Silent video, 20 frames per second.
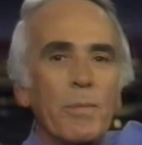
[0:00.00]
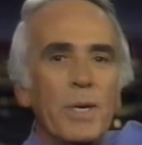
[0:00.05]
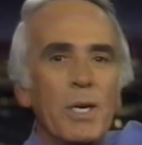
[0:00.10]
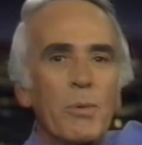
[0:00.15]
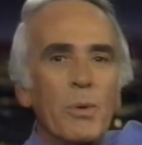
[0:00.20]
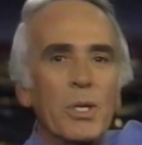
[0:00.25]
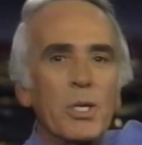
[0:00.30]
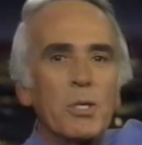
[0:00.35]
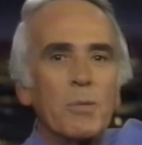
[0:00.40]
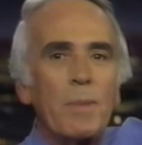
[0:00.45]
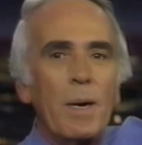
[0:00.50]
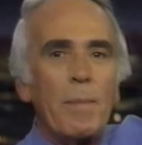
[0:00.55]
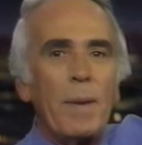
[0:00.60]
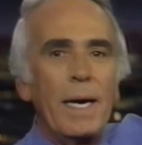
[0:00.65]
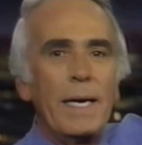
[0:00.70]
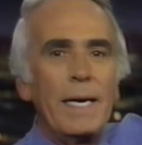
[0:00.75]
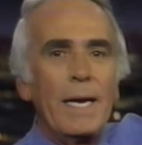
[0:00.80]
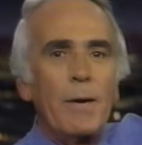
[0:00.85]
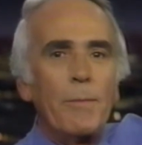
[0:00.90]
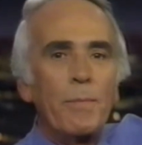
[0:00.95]
For being with us.
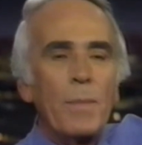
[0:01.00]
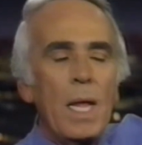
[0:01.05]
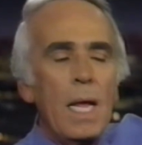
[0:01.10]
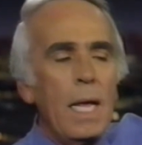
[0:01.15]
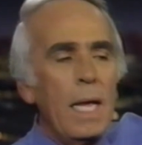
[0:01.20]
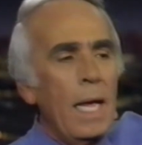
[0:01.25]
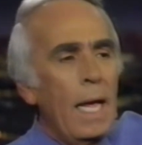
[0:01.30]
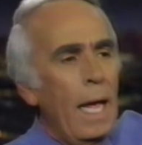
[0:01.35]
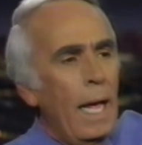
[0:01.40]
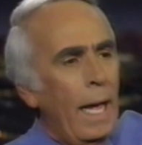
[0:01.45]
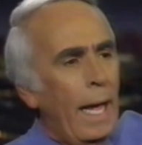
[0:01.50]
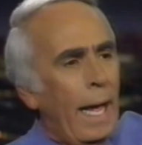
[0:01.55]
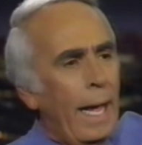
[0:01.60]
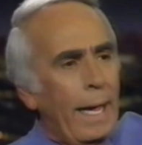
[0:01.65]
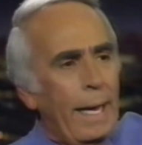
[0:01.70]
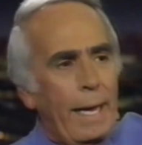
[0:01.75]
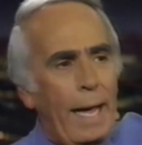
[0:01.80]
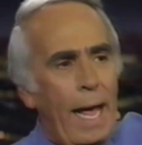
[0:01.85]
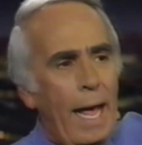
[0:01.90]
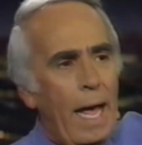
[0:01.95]
Bye-bye now.
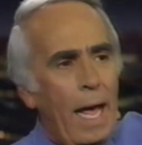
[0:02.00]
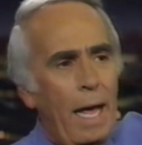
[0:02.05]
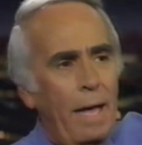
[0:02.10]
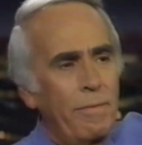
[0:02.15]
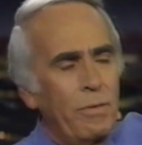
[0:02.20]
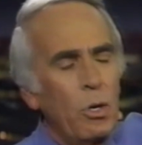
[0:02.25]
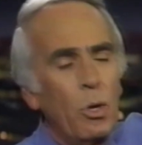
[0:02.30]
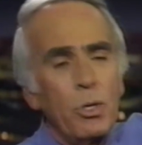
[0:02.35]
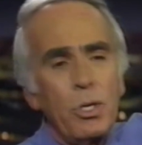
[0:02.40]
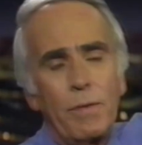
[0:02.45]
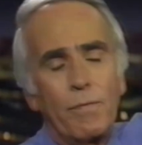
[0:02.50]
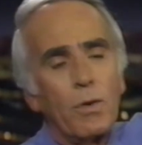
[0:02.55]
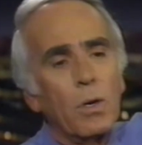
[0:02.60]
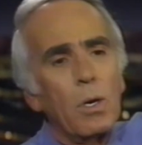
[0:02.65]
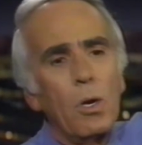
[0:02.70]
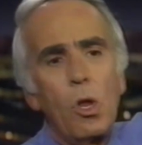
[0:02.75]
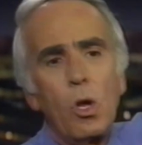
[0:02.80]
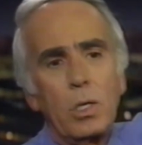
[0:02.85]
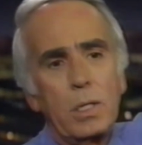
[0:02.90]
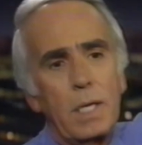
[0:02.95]
I've known you for
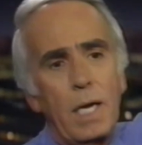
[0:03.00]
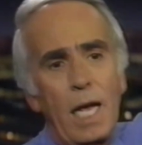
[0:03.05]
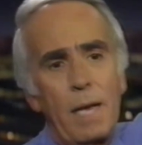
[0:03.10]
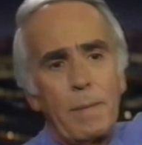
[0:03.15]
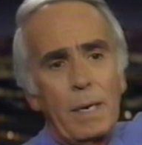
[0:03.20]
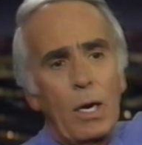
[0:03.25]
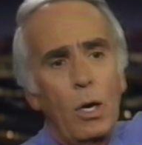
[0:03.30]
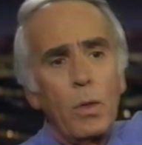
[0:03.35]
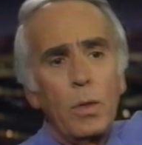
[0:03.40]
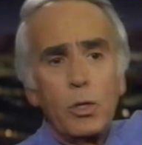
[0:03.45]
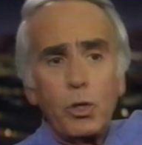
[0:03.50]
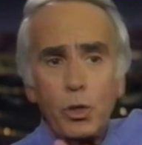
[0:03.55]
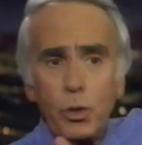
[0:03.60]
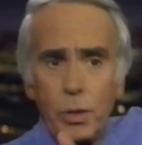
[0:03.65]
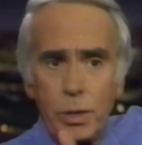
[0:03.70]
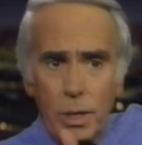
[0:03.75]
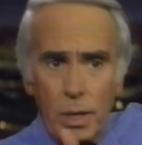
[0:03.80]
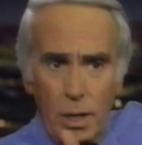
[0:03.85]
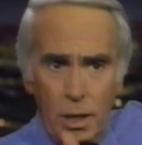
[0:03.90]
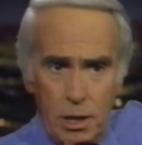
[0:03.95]
a long time, and I know that you
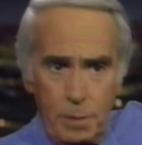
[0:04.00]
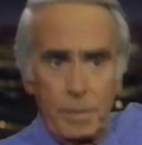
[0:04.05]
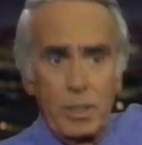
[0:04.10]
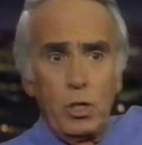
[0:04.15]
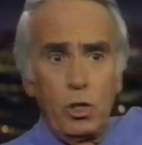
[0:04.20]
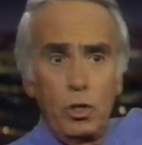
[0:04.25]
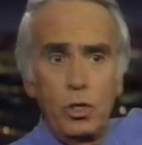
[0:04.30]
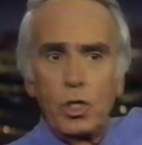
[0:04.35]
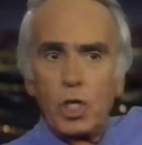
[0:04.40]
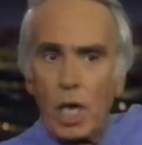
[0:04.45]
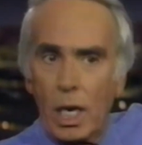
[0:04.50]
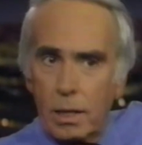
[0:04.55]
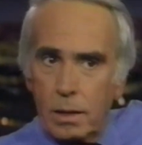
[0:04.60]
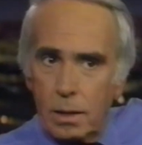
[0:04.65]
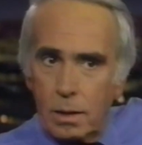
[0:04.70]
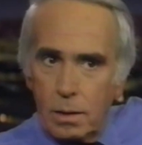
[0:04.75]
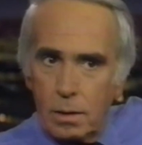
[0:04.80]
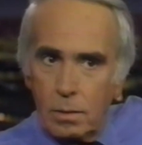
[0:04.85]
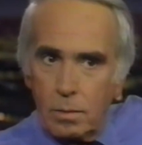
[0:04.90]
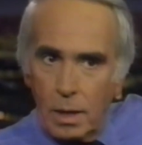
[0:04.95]
and your husband,
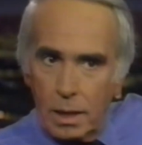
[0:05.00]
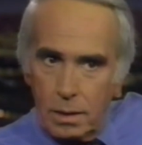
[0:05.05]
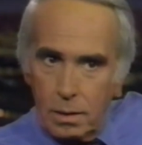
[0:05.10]
John, right?